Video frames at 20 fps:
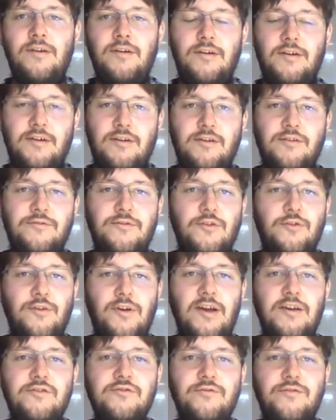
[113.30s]

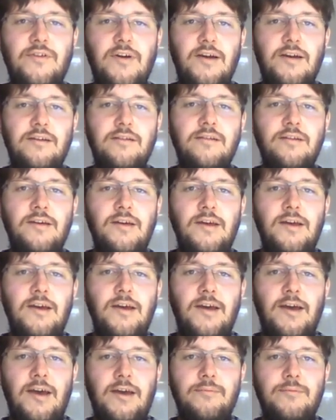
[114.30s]
configuration file.
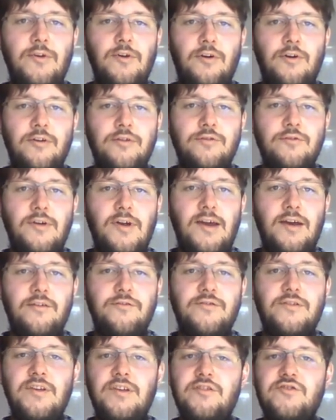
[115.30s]
And we also
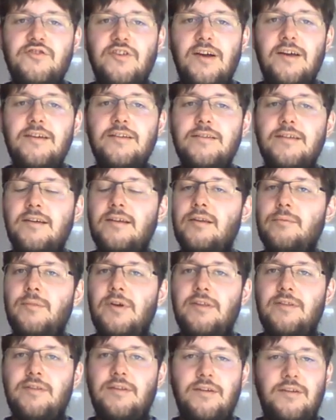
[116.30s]
have the child
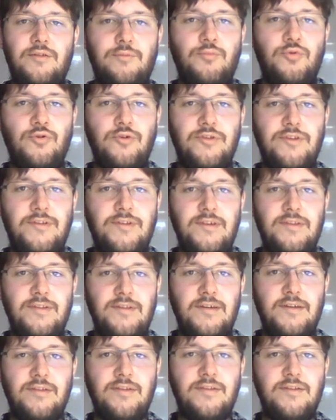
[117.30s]
elements exported in
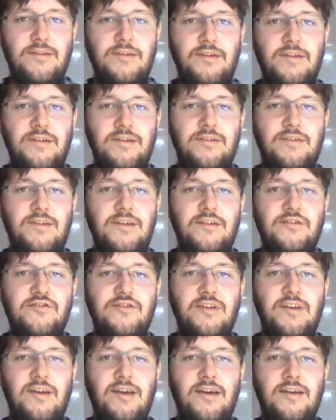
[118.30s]
this, the
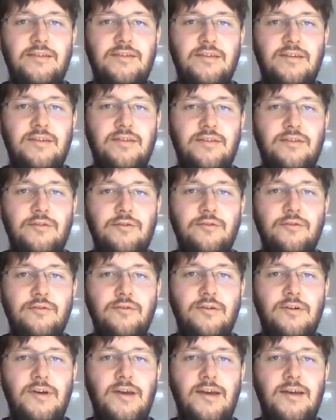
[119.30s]

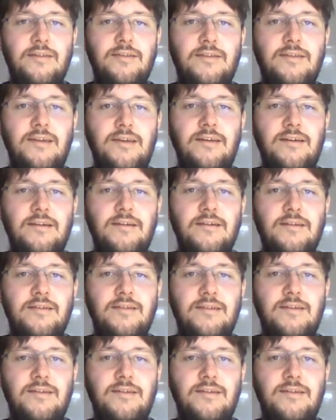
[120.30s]
TG862 and the